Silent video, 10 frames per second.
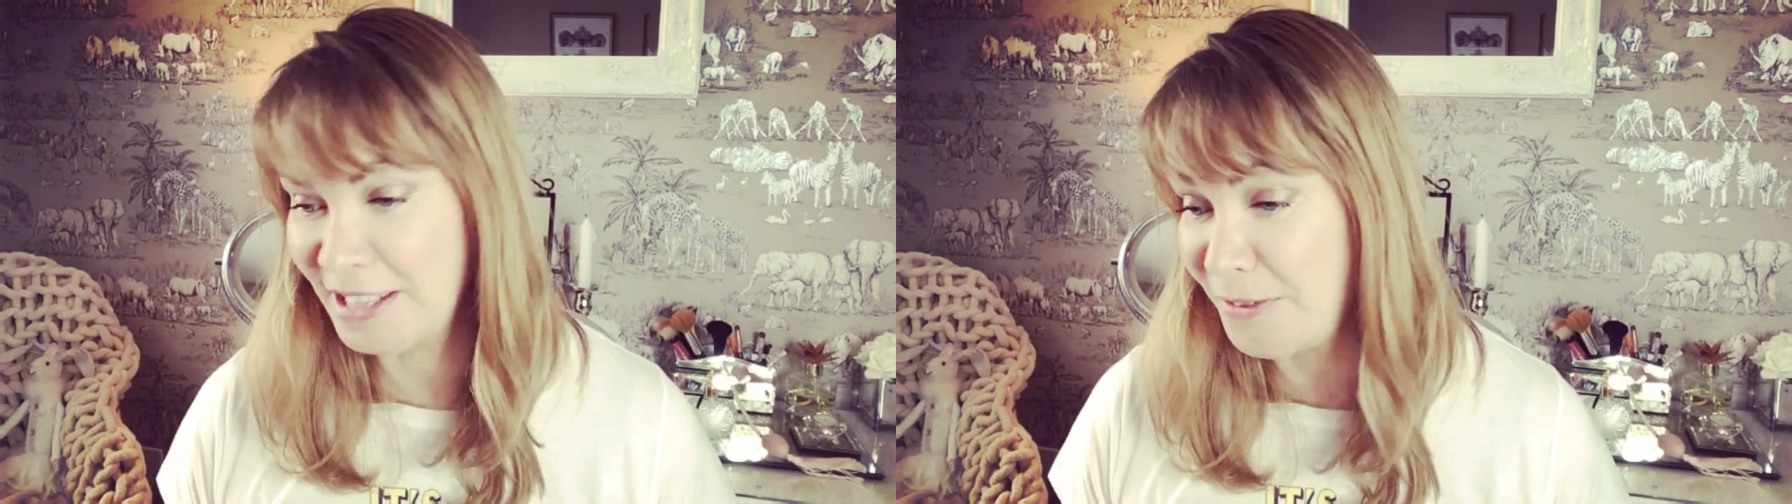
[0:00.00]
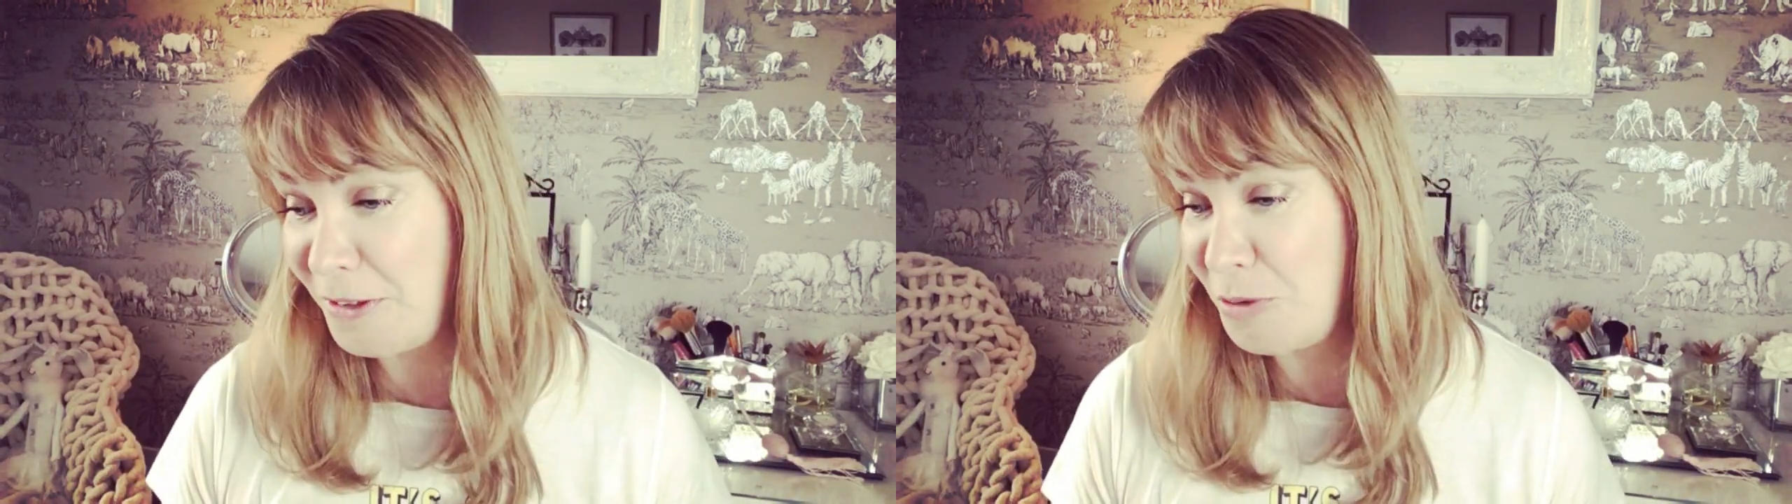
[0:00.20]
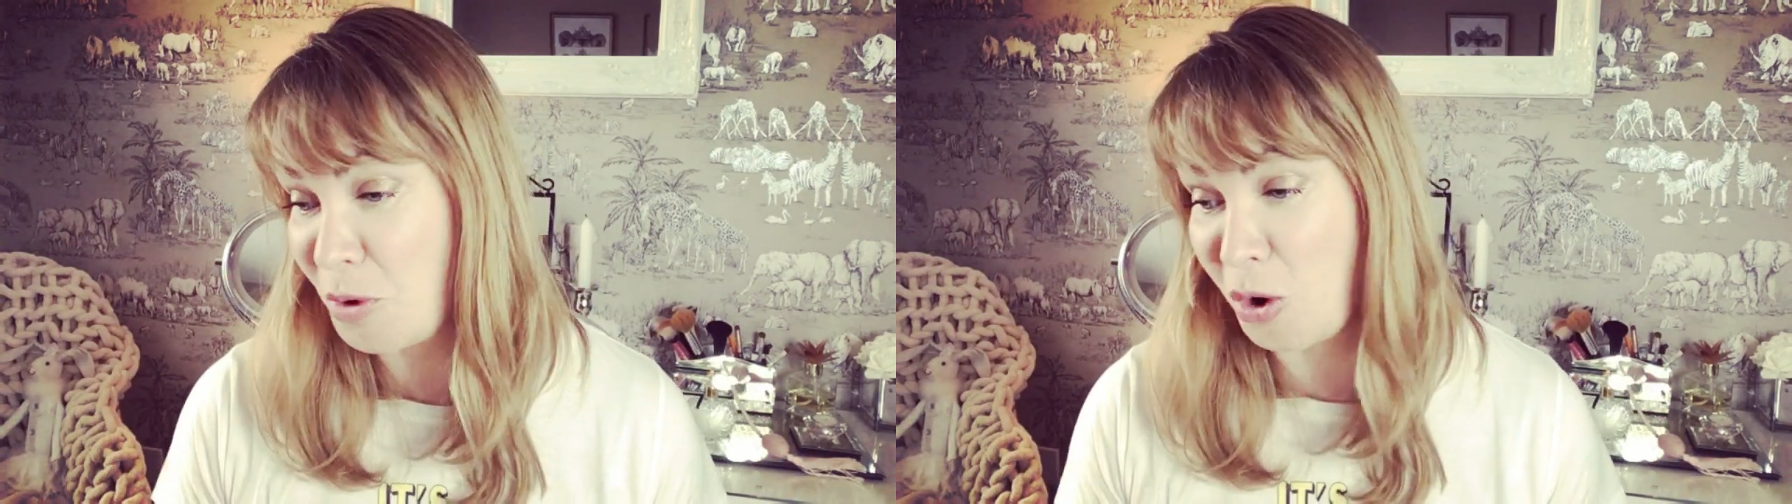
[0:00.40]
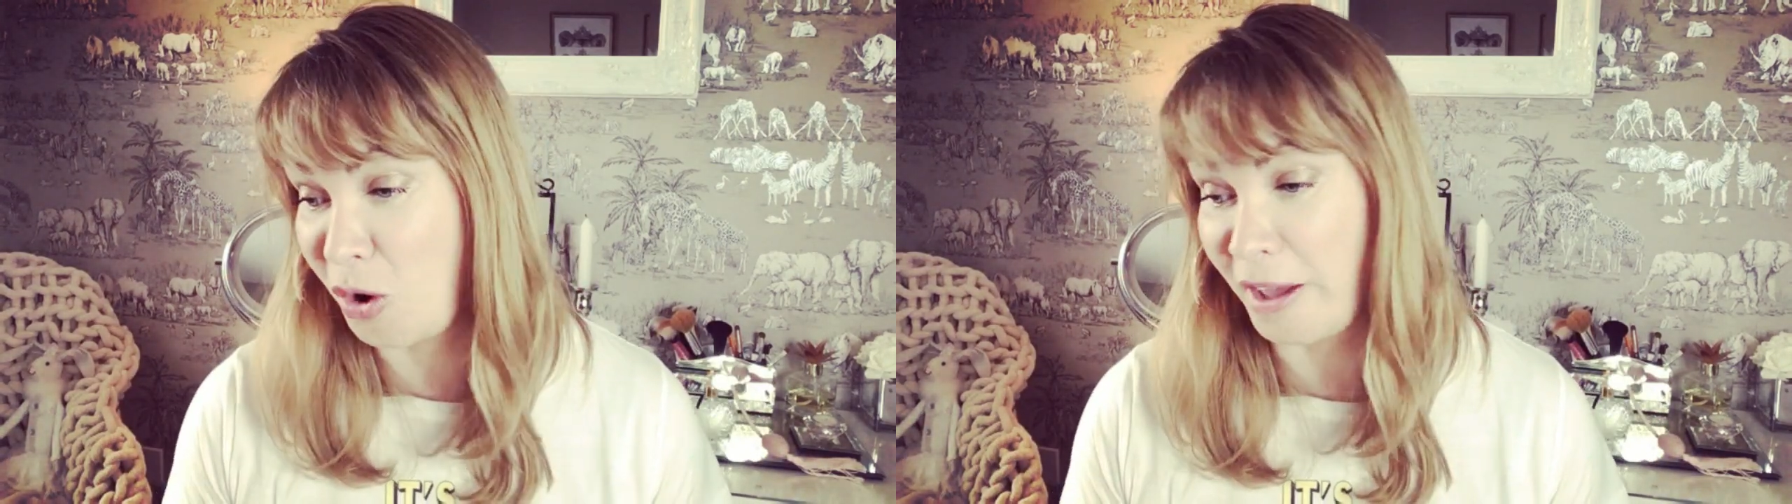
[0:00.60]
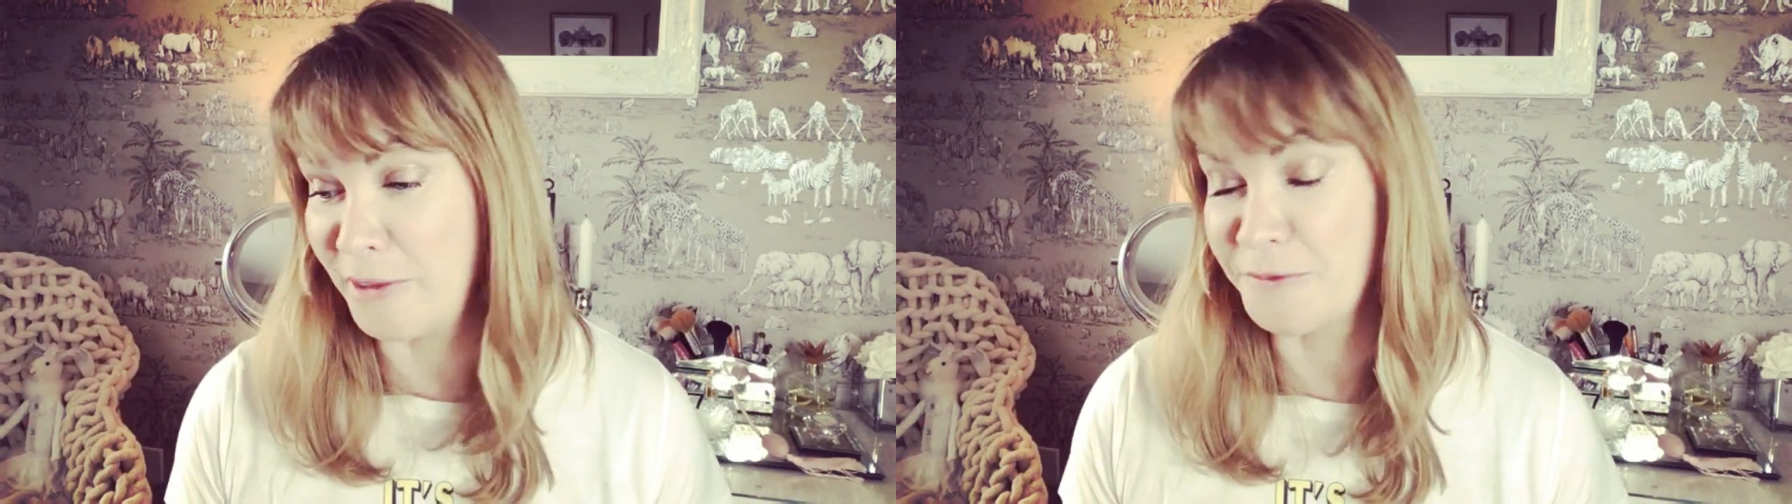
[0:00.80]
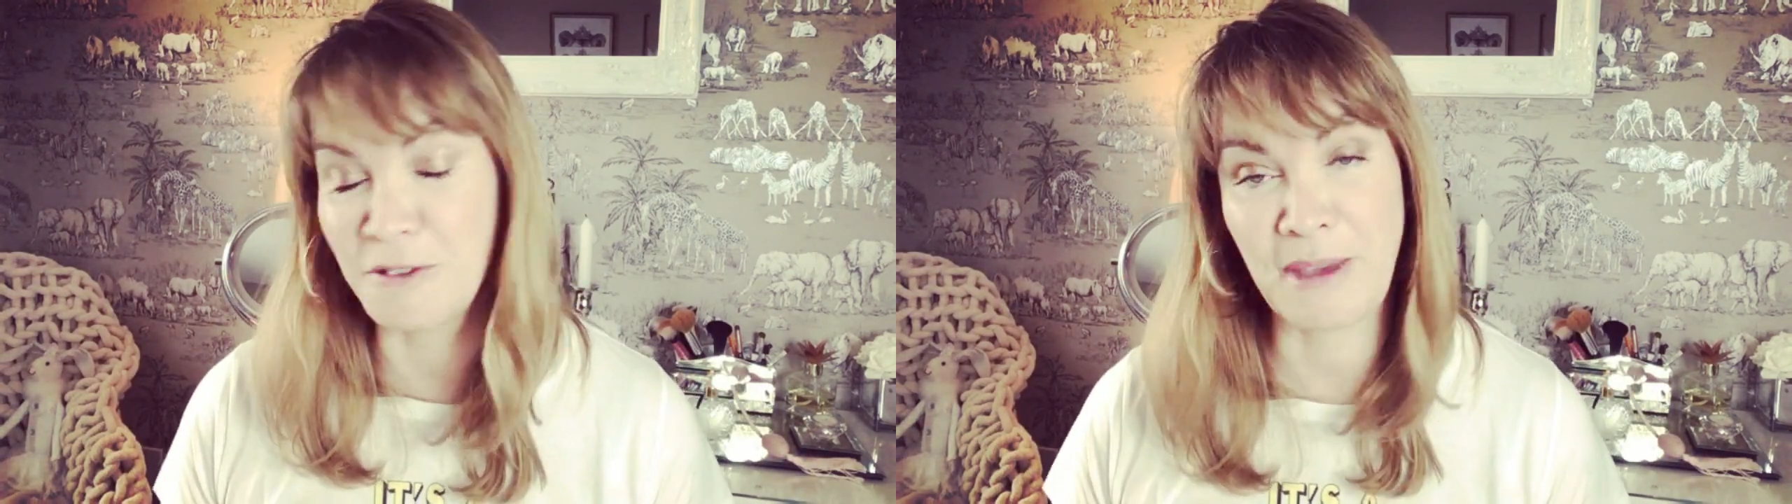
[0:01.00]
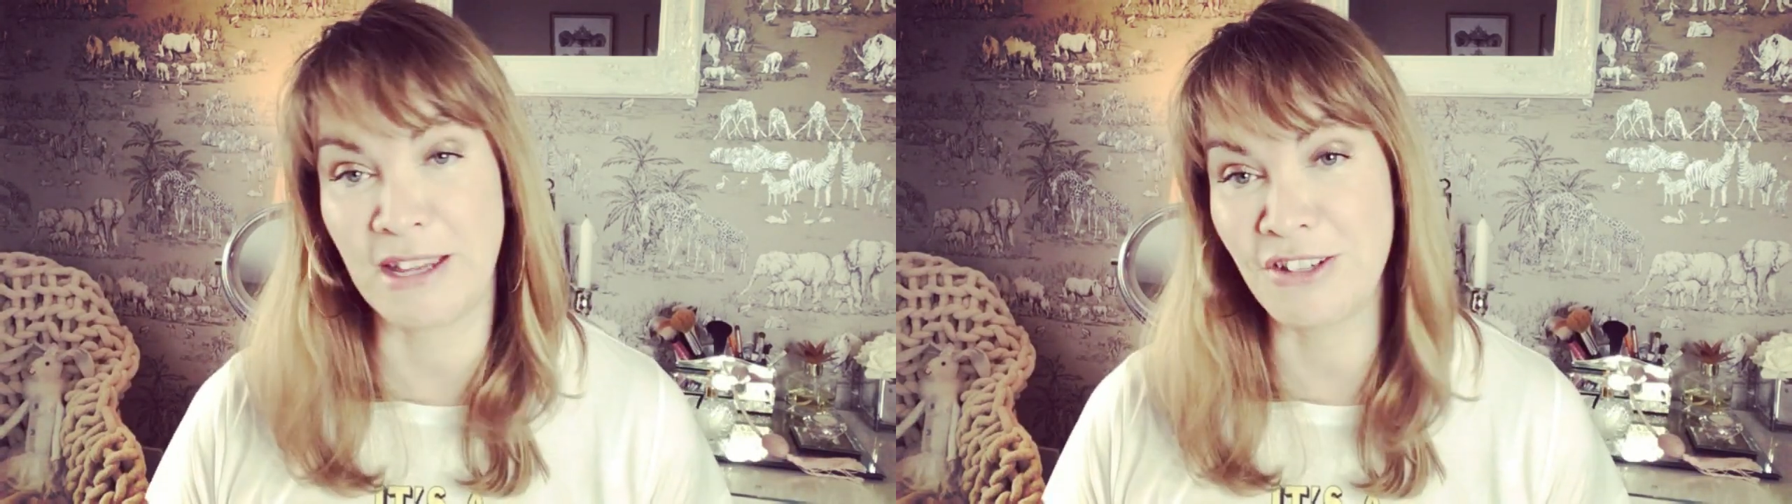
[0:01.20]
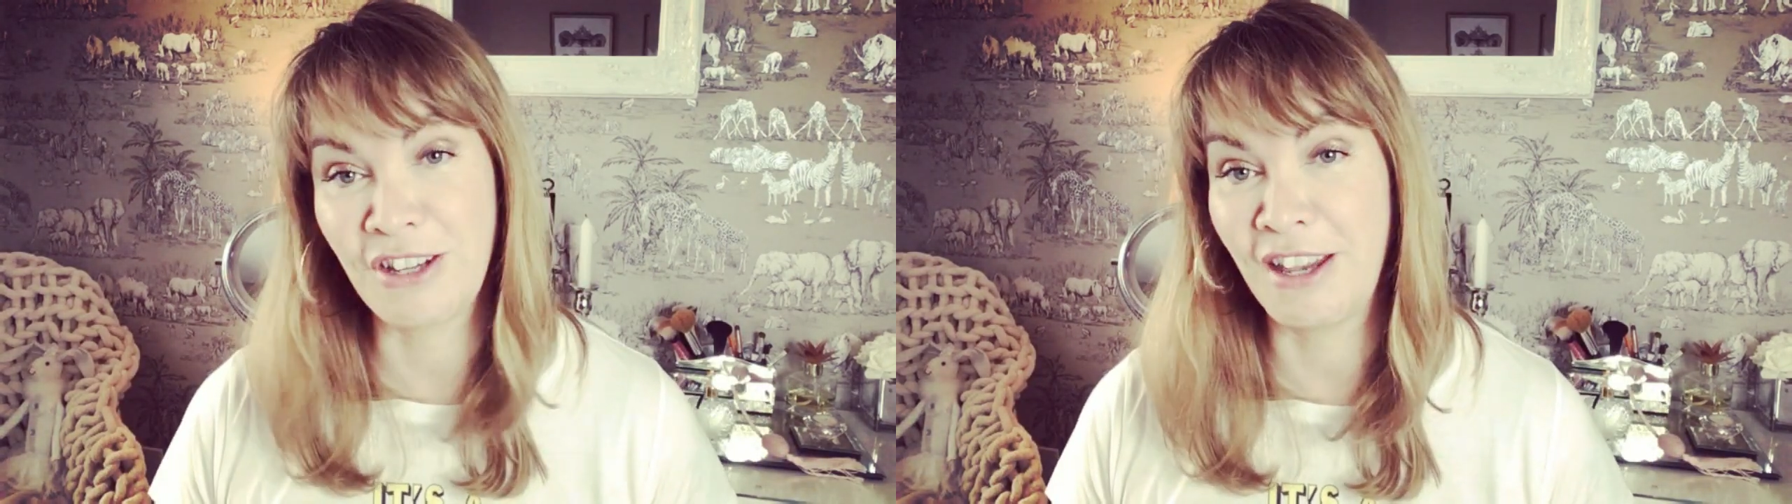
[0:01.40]
give you more
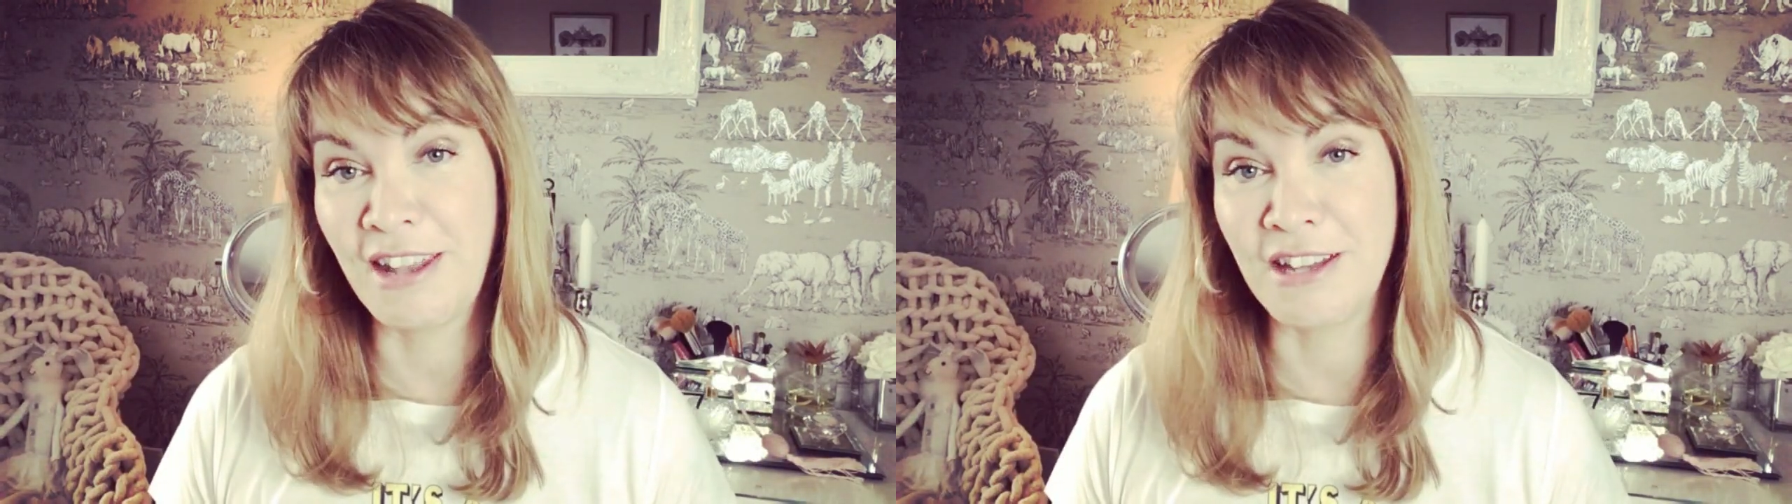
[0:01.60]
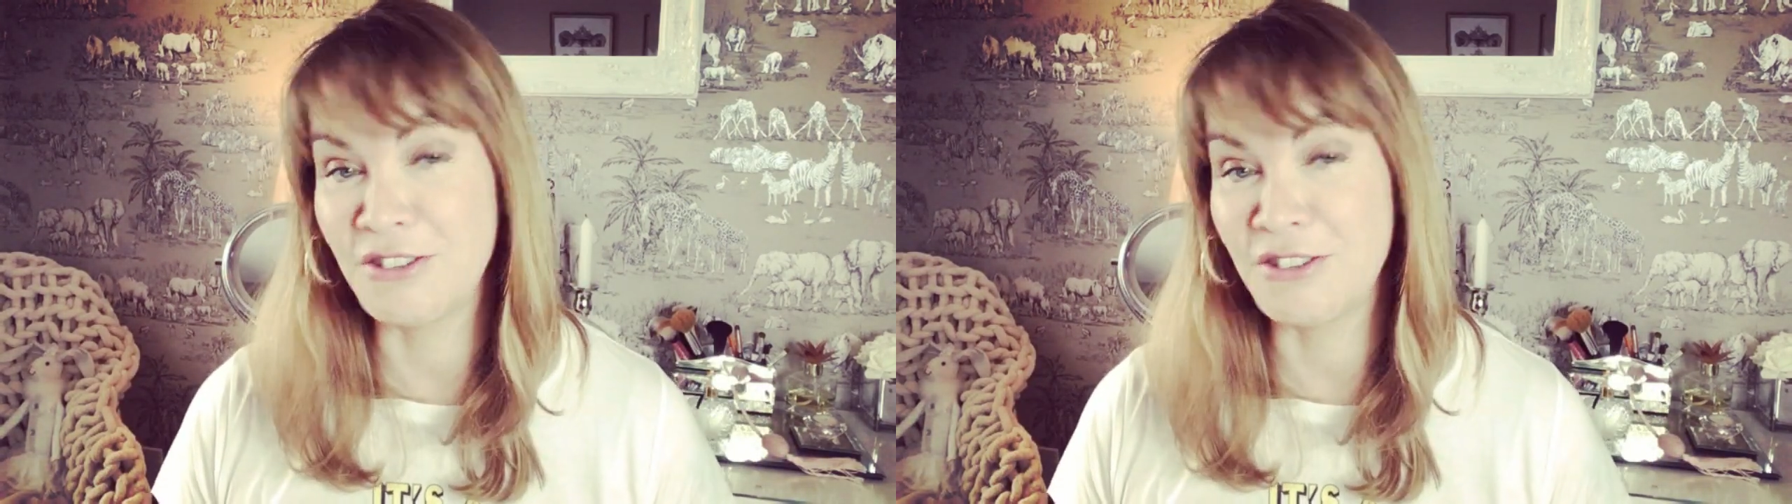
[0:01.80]
information